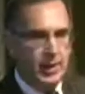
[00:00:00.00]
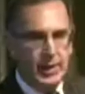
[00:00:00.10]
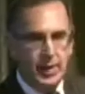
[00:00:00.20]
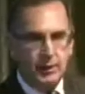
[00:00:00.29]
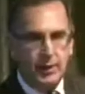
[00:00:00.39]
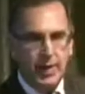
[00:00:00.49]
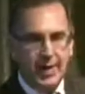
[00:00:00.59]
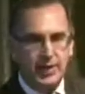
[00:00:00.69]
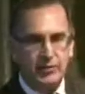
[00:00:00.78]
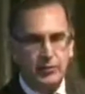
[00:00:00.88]
and my
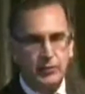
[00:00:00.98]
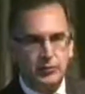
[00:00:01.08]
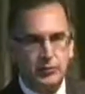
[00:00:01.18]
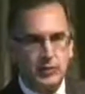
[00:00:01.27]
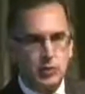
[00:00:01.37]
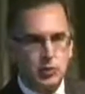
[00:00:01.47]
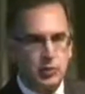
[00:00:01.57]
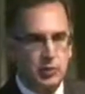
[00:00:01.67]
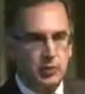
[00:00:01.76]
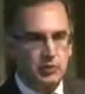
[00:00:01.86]
activism for the Soviet
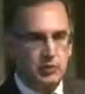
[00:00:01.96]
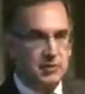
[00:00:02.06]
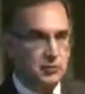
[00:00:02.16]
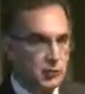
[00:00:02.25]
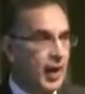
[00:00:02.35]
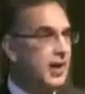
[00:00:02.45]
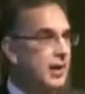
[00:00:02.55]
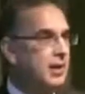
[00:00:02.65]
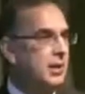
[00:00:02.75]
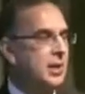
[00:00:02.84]
Jewry was the
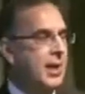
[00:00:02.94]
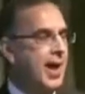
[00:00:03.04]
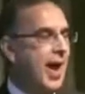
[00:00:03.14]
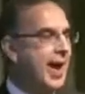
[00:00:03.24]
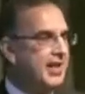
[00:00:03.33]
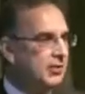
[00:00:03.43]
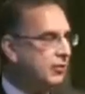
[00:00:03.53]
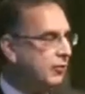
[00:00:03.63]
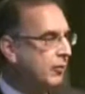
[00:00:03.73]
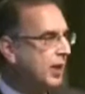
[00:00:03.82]
defining
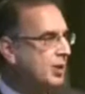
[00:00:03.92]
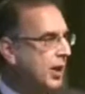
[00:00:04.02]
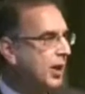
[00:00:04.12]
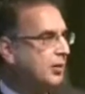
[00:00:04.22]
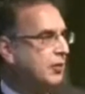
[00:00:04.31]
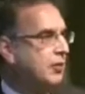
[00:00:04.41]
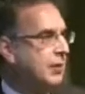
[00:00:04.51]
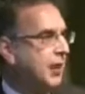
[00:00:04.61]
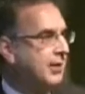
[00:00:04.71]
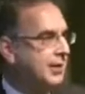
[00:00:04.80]
activism of my childhood,
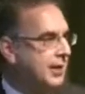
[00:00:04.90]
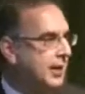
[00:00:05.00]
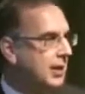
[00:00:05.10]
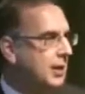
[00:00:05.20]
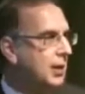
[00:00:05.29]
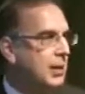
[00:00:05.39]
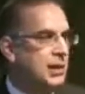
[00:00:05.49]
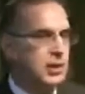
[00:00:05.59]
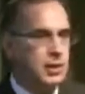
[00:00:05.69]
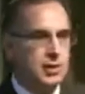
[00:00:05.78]
of my teen
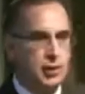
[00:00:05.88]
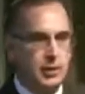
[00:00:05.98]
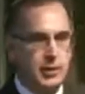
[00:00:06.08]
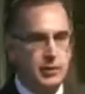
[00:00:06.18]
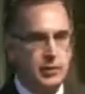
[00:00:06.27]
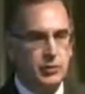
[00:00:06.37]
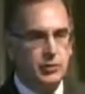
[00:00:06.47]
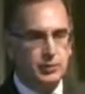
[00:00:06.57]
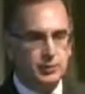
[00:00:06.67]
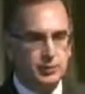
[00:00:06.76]
and young adult years.